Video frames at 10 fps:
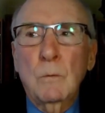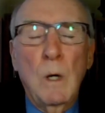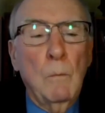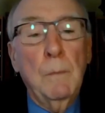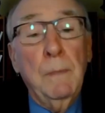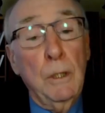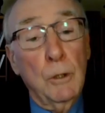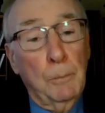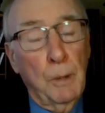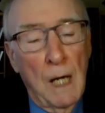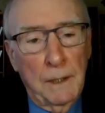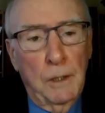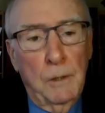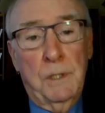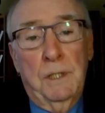would be your
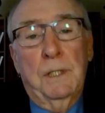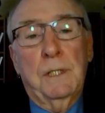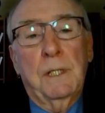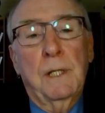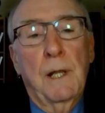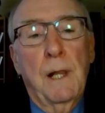prognosis?